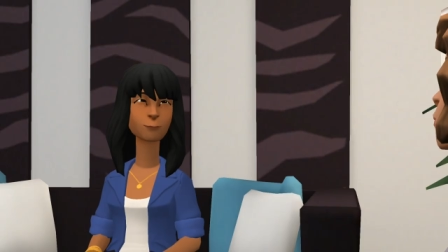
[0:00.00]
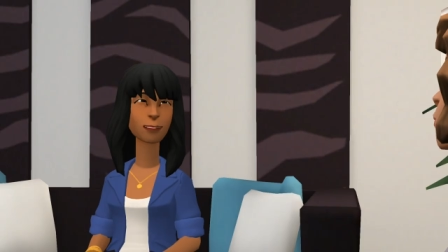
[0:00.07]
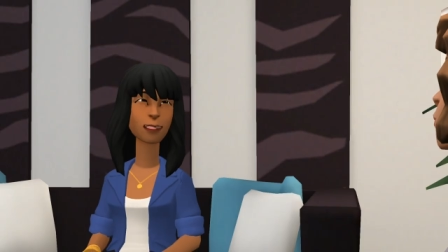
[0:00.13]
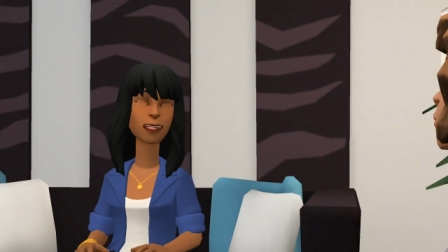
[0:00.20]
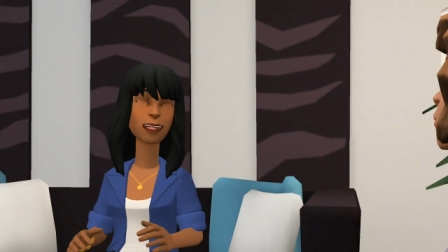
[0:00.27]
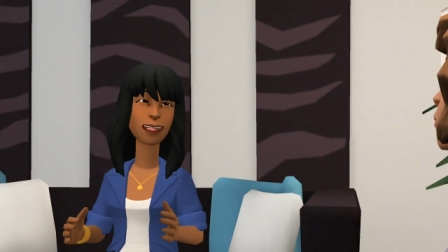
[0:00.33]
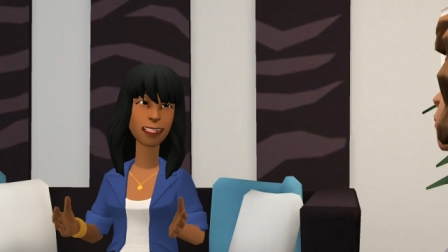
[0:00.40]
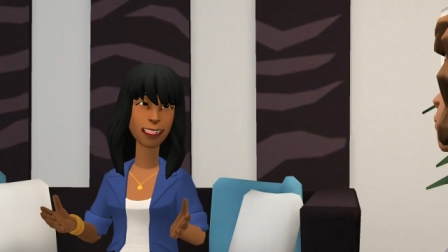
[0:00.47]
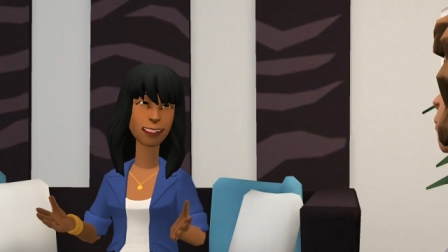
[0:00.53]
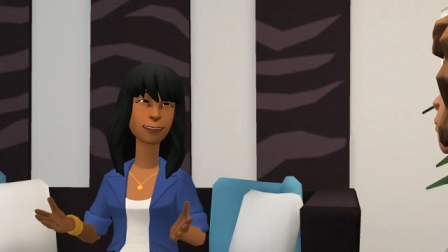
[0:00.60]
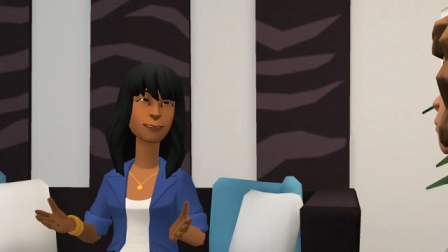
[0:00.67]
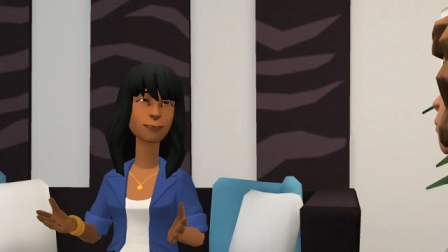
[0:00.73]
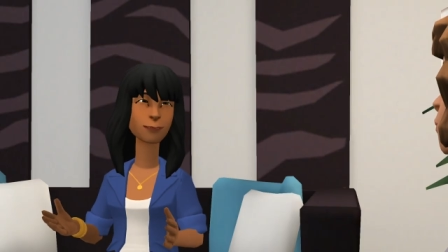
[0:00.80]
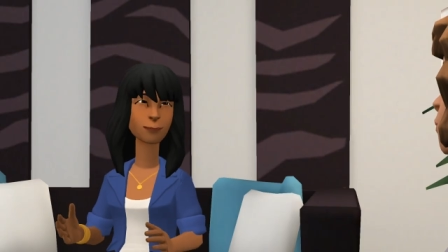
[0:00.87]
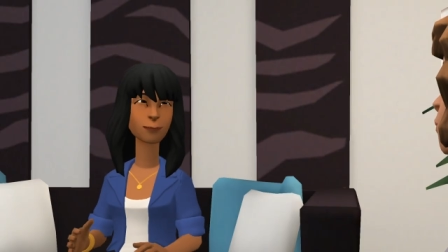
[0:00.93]
I agree.
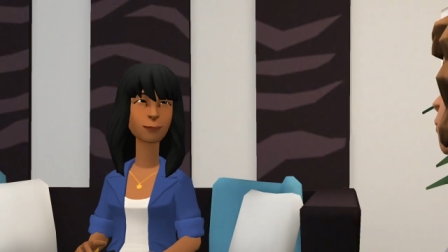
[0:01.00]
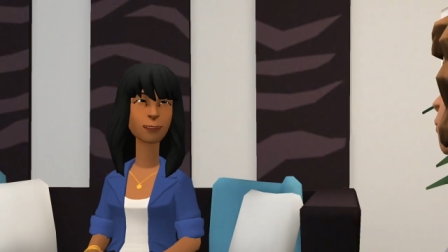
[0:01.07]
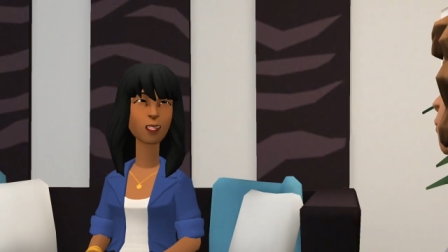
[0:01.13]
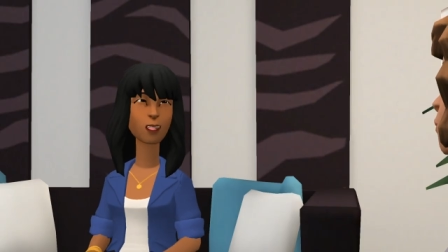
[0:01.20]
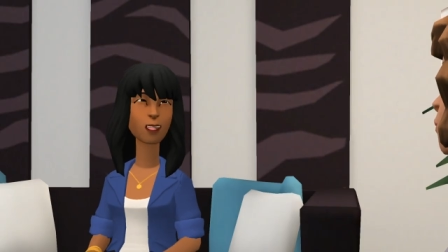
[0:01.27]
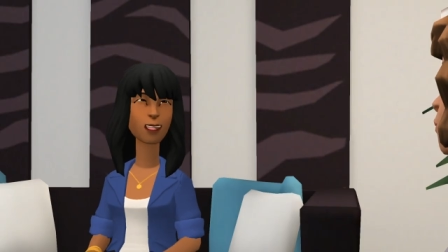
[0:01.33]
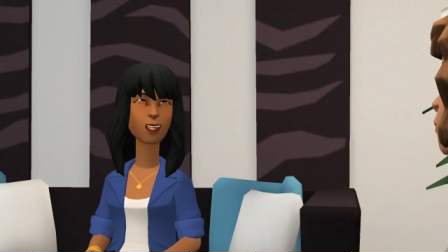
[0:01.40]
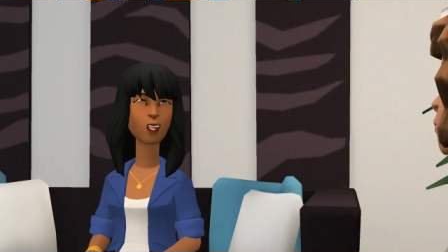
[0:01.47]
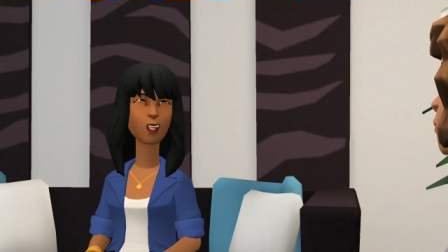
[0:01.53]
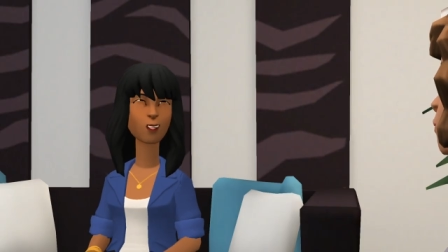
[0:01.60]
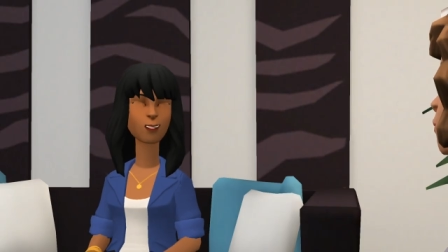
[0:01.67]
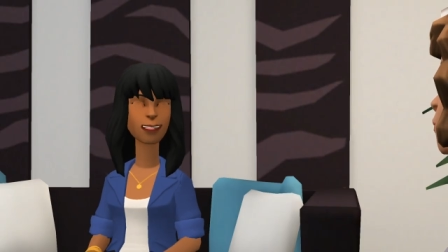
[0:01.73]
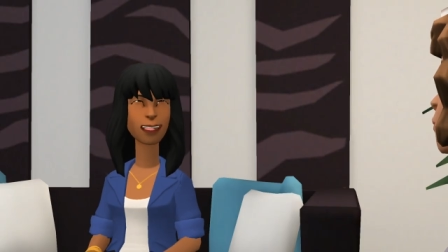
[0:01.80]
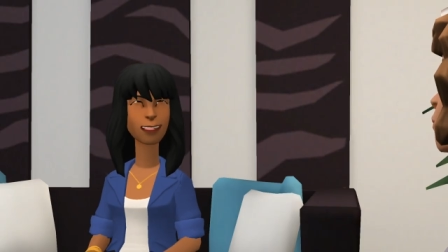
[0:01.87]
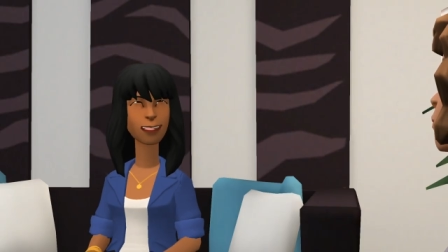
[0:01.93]
What God
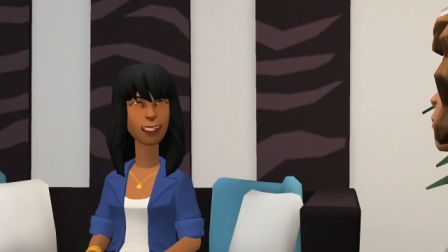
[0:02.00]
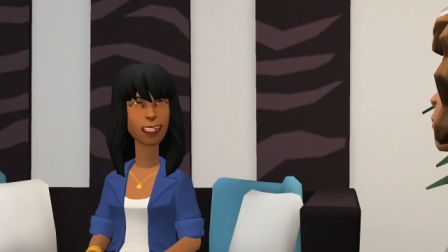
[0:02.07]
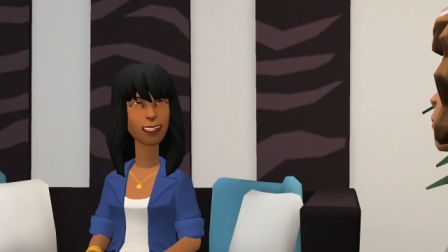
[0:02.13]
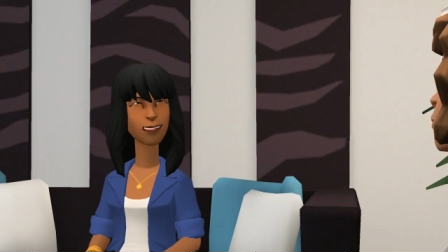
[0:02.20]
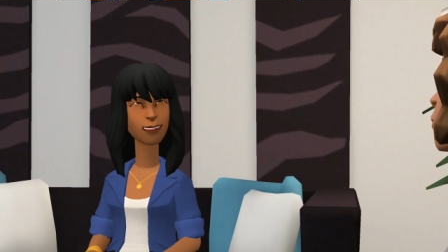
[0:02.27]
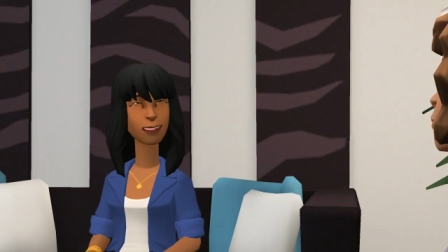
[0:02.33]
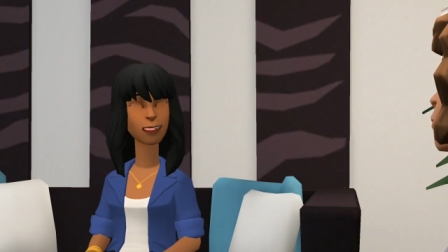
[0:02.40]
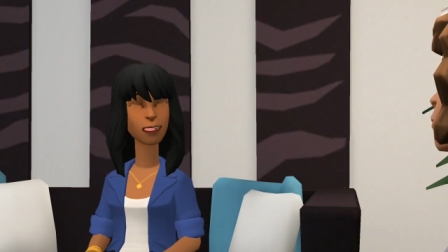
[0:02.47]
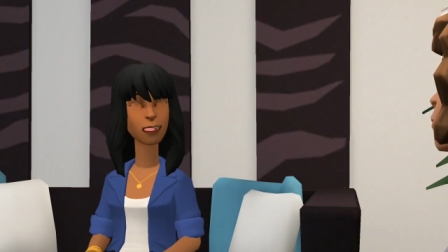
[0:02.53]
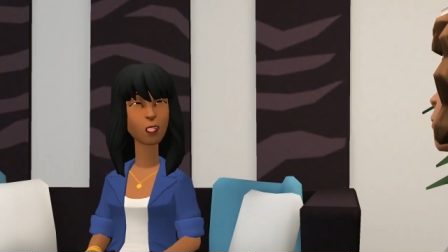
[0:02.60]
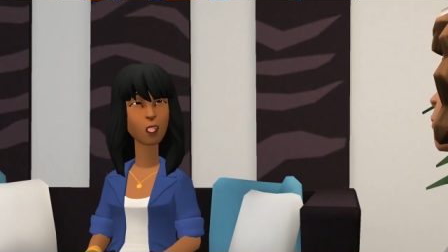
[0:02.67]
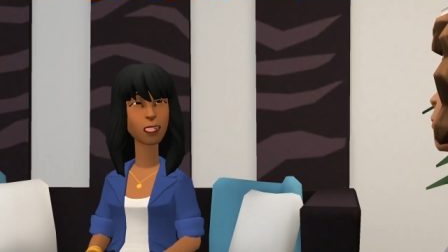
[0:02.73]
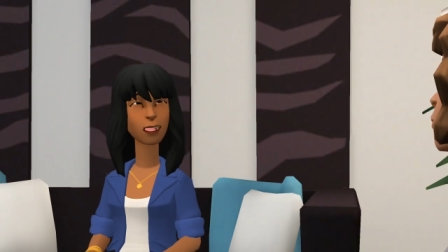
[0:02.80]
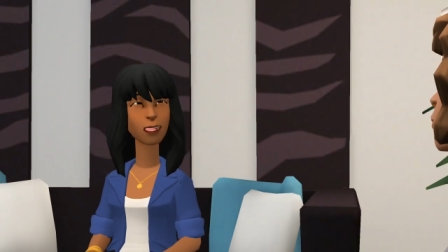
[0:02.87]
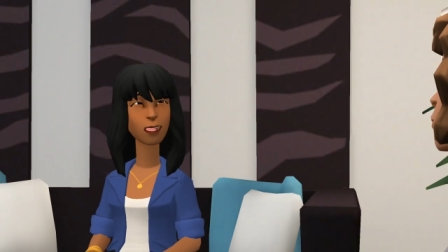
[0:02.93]
says is the final
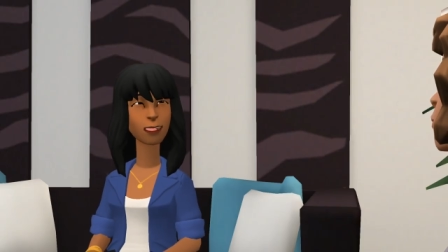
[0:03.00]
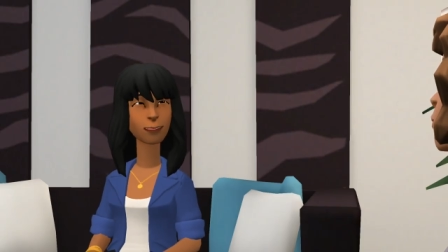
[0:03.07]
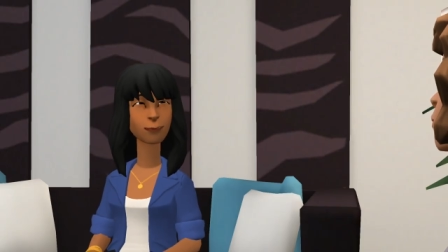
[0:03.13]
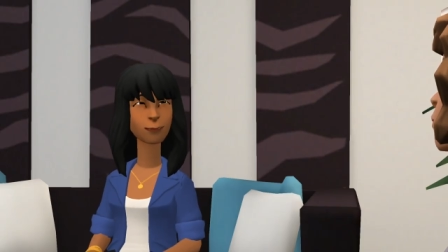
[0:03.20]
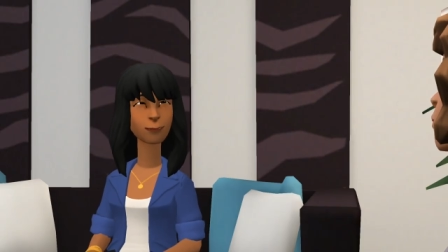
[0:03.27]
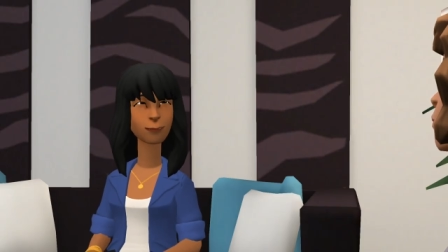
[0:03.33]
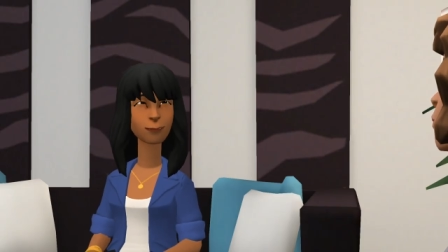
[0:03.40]
word.